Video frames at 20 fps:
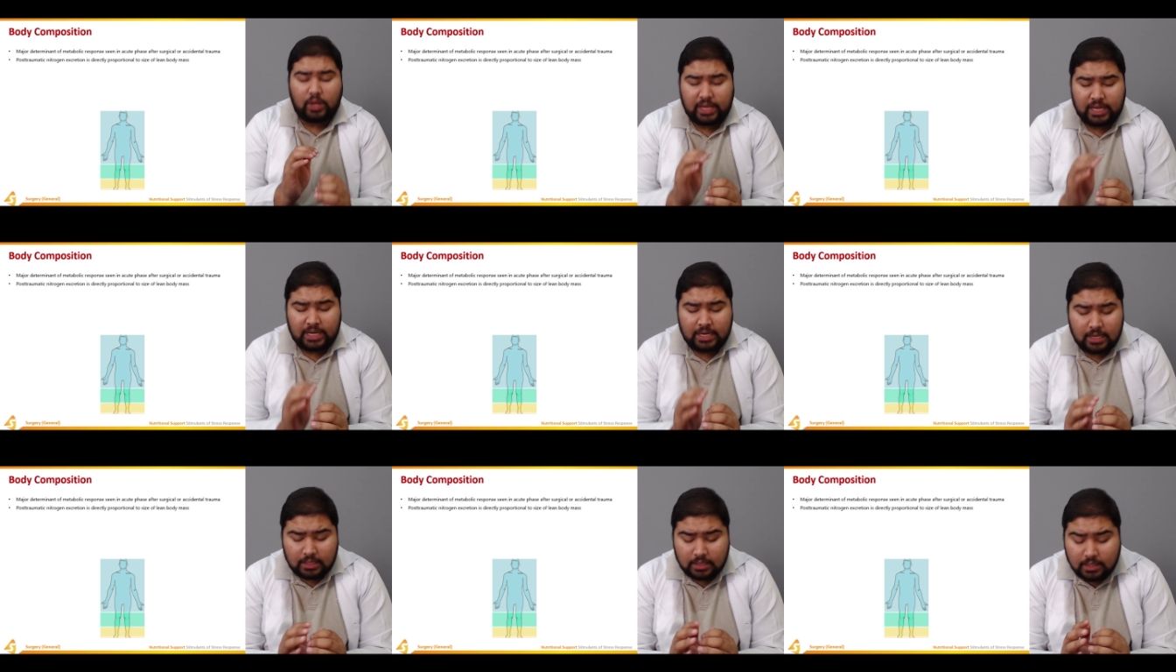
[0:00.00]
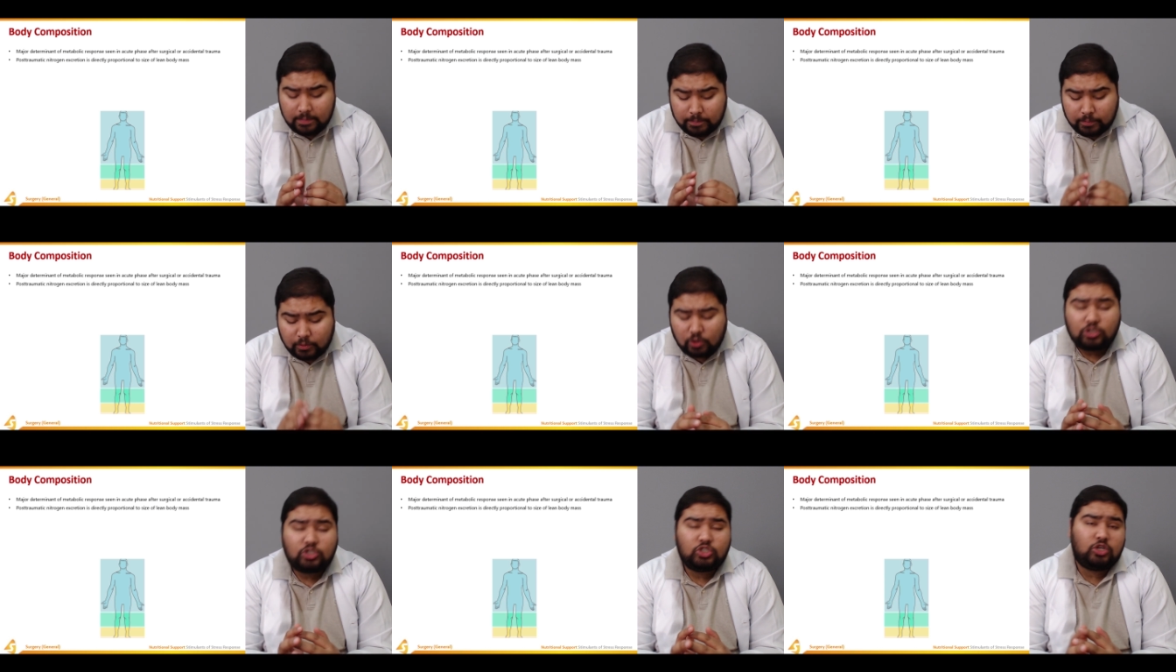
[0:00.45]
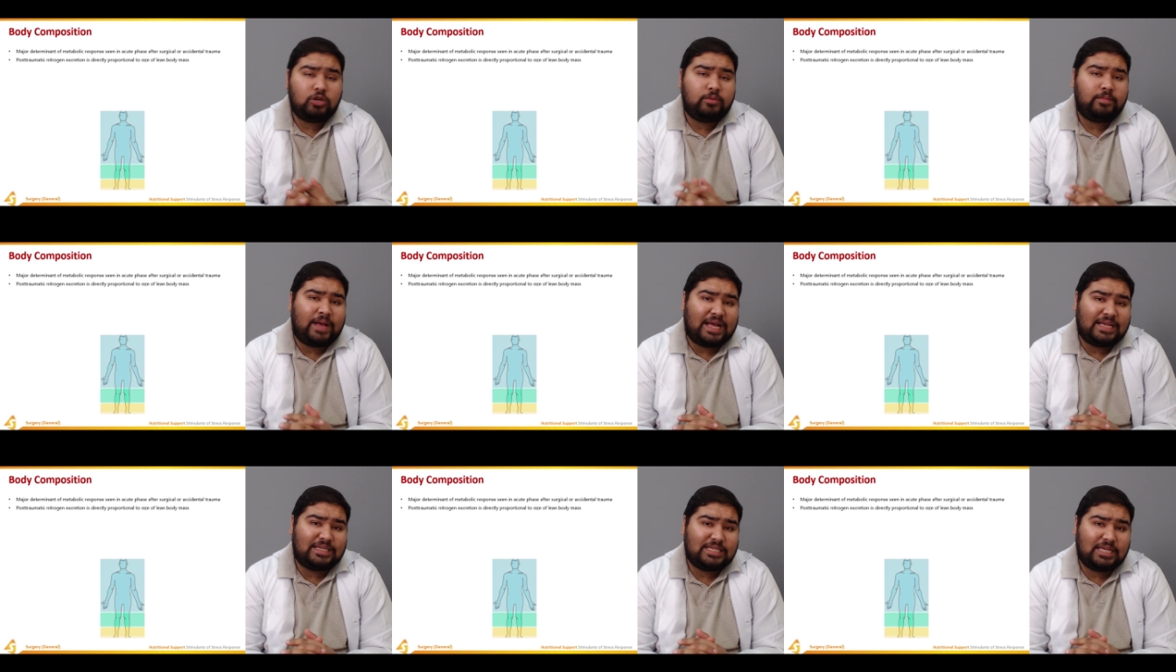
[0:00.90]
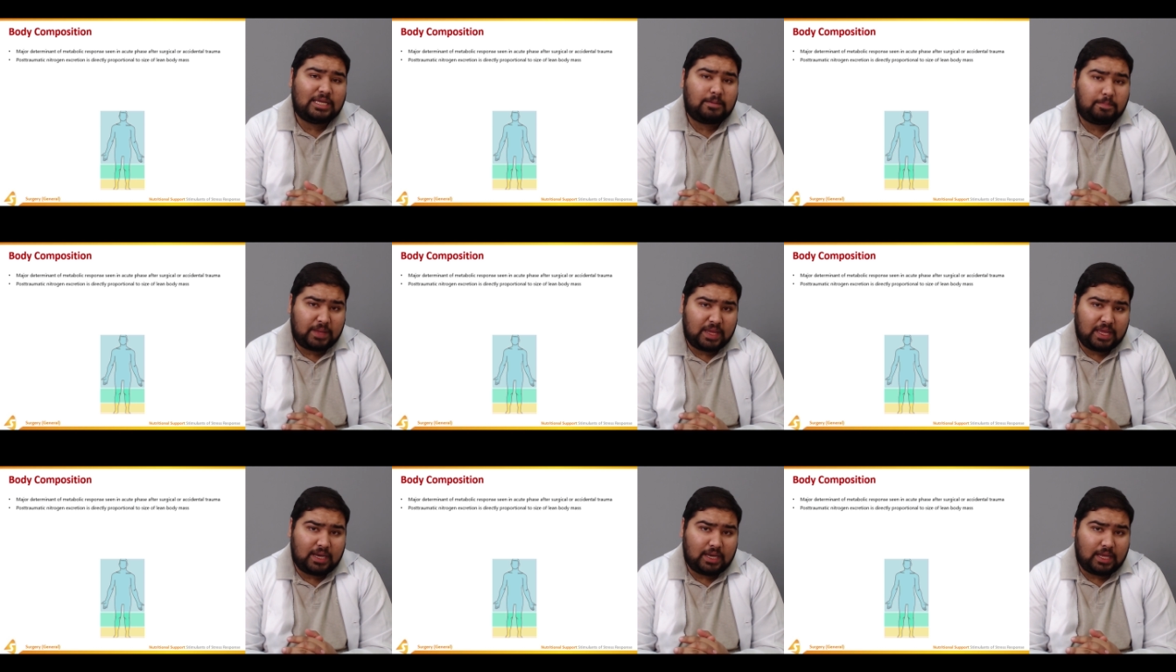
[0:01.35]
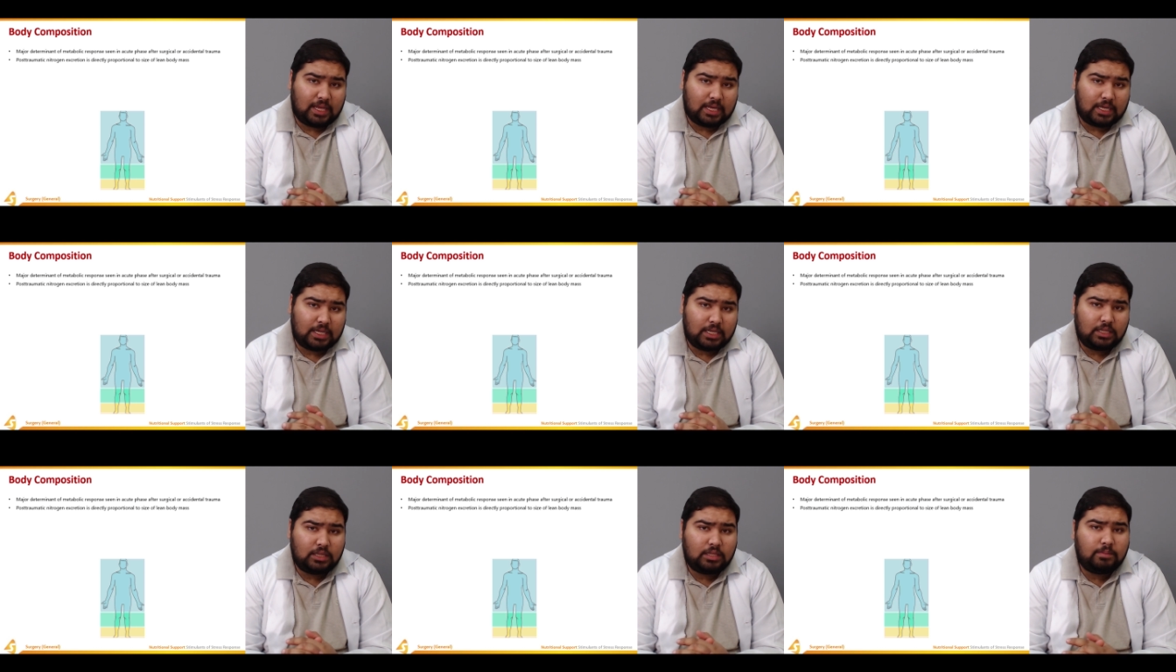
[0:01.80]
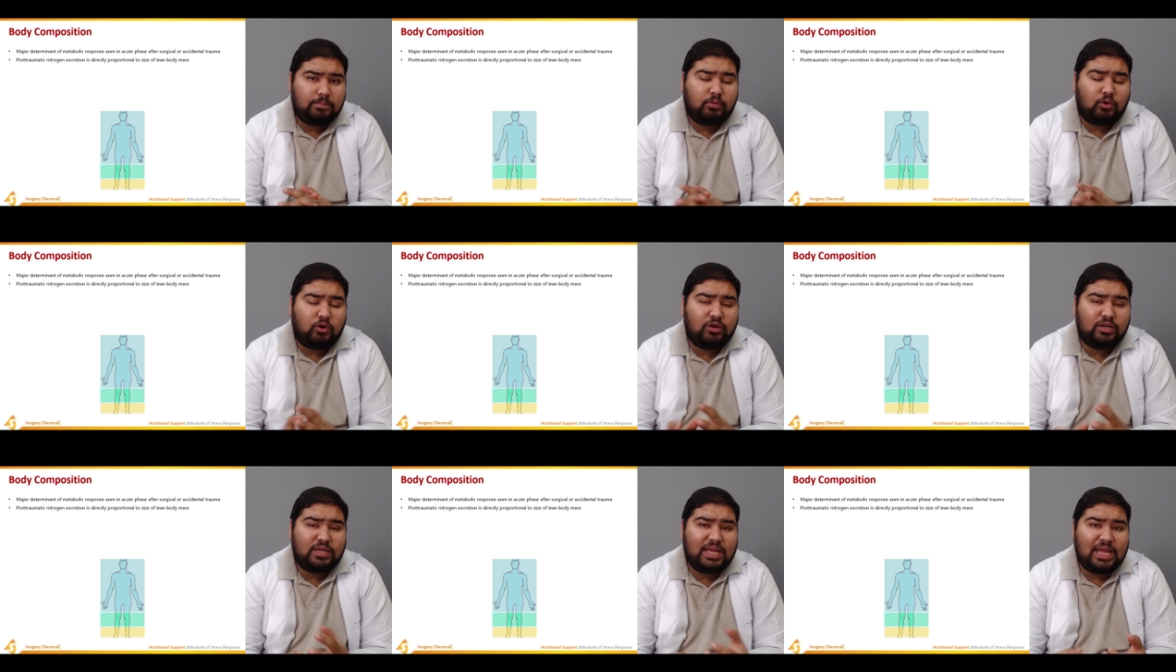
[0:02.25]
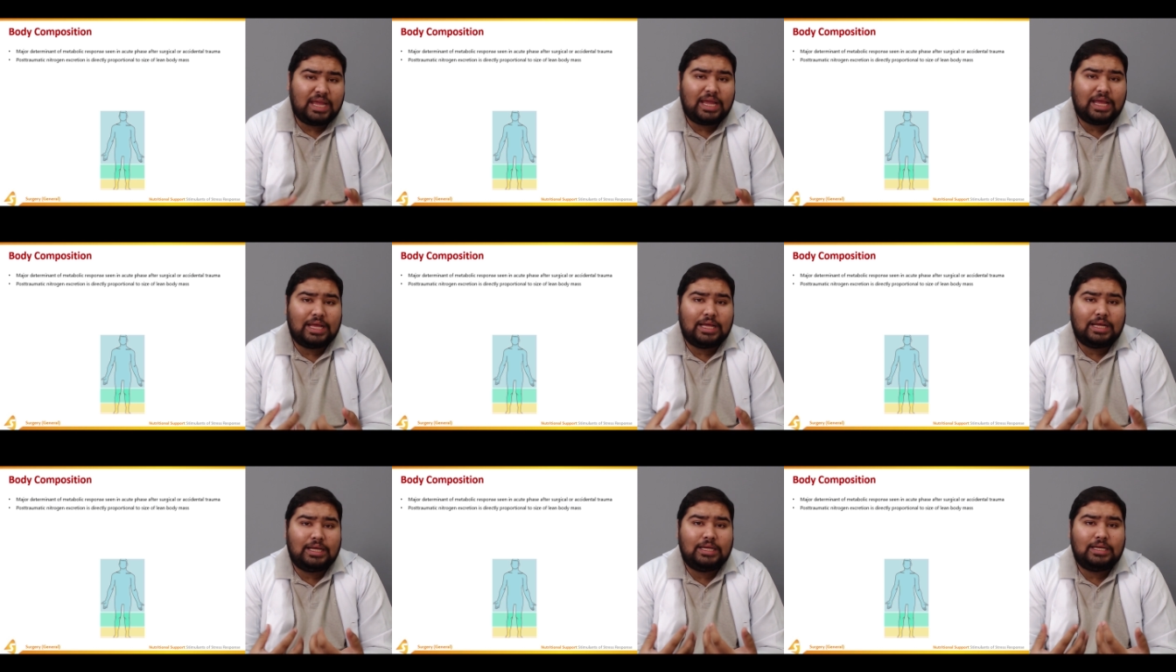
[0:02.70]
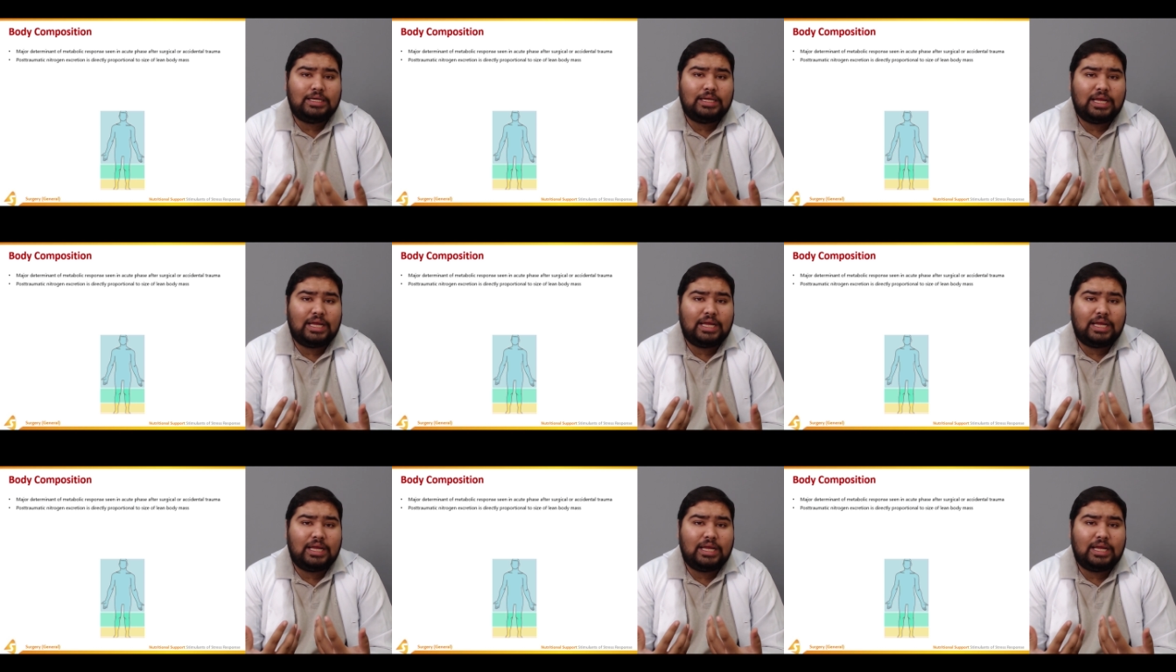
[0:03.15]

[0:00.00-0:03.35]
in the post-traumatic period the body uh,